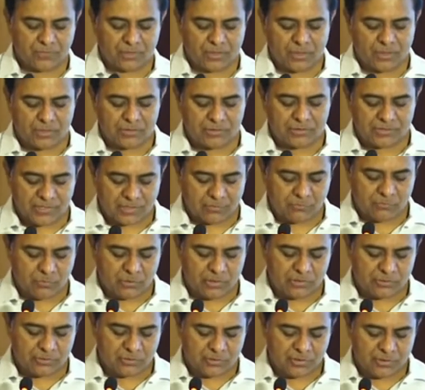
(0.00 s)
the tech
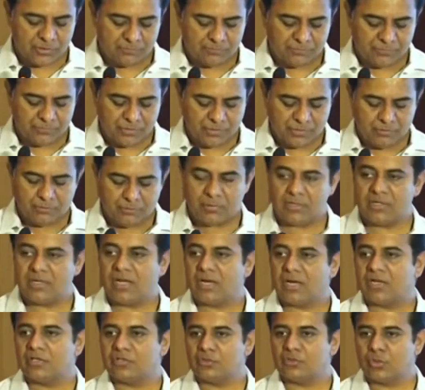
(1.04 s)
world today. But
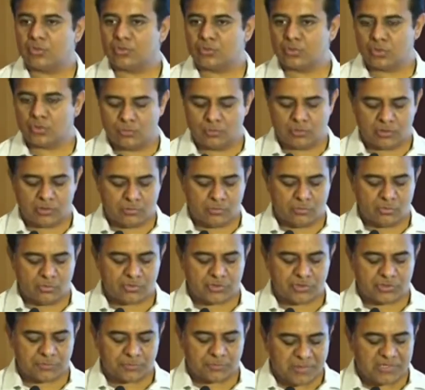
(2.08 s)
data is also one of the most
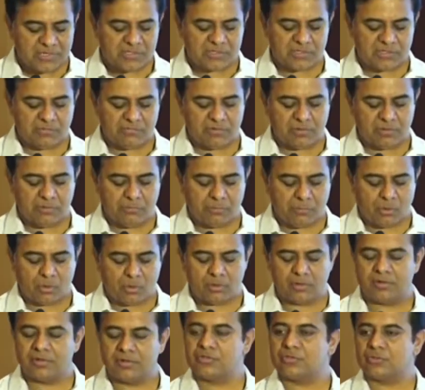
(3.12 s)
expensive and
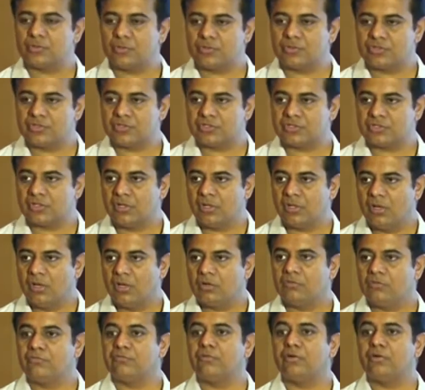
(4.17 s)
important resources
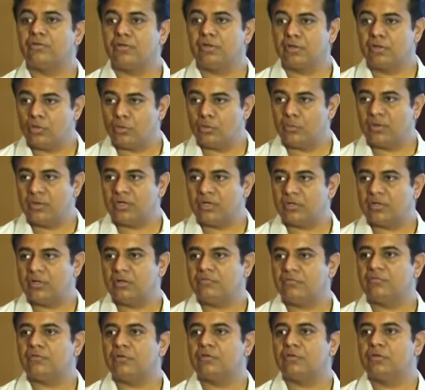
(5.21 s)
to further innovate and
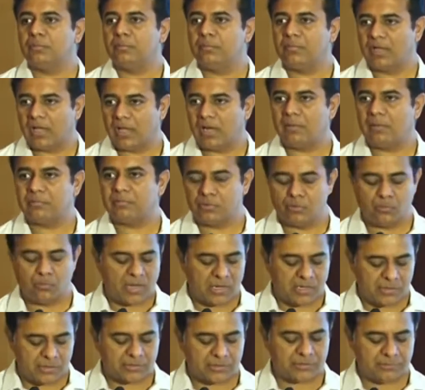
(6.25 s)
further help
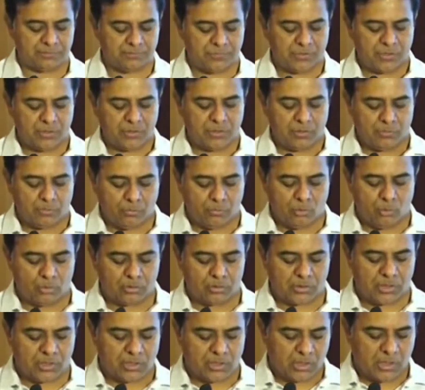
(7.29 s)
humanity.
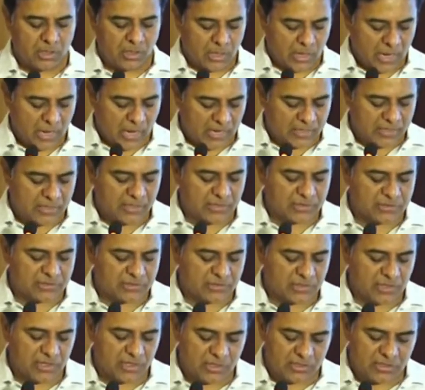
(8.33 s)
Both ADEX
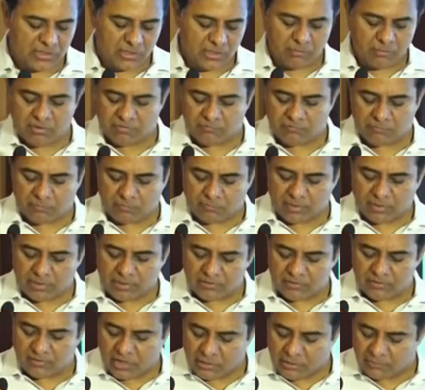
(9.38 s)
and ADMF provide
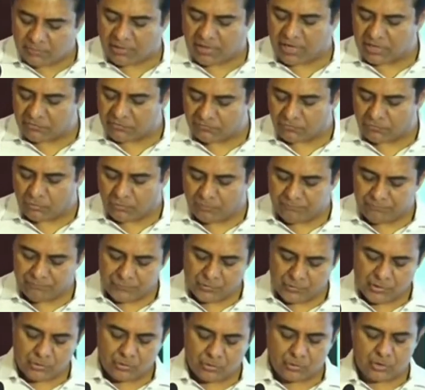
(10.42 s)
the right platform
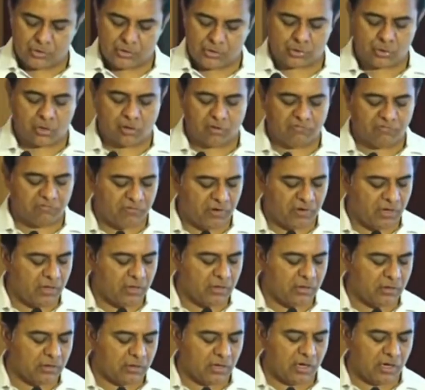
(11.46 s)
to ensure
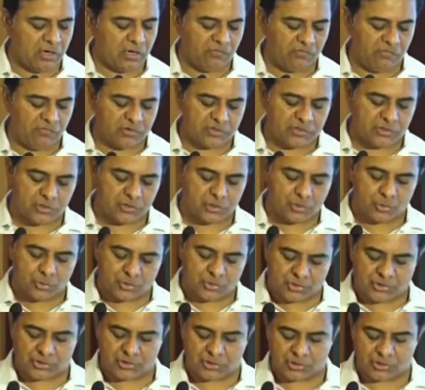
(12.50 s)
fair and efficient
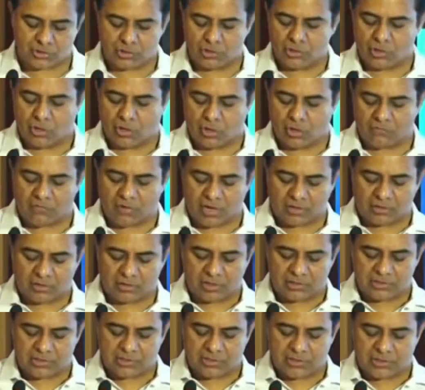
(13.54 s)
usage of
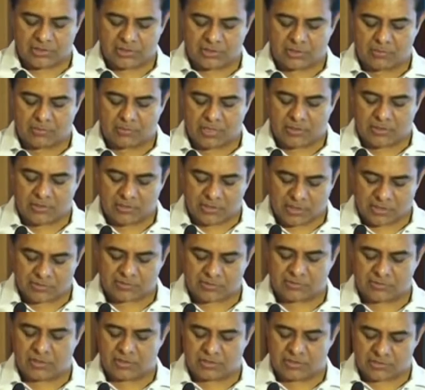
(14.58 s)
agriculture data by
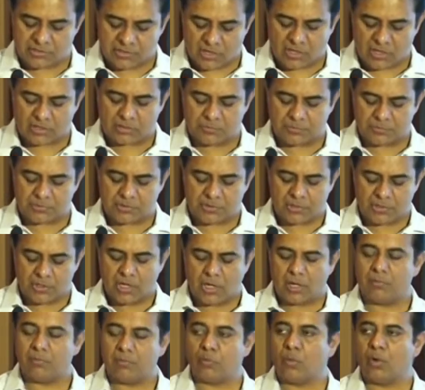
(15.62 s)
industry and startups,
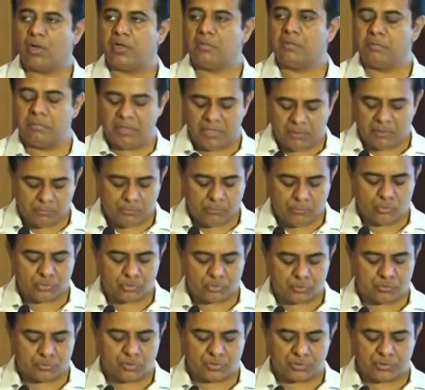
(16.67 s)
and provide a big boost,
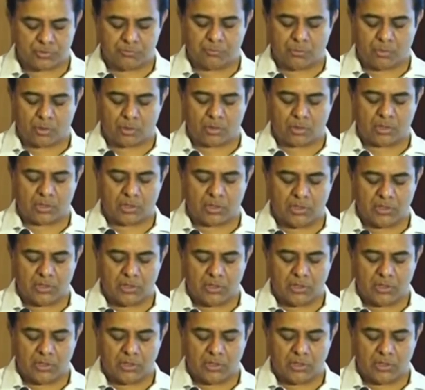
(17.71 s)
most importantly,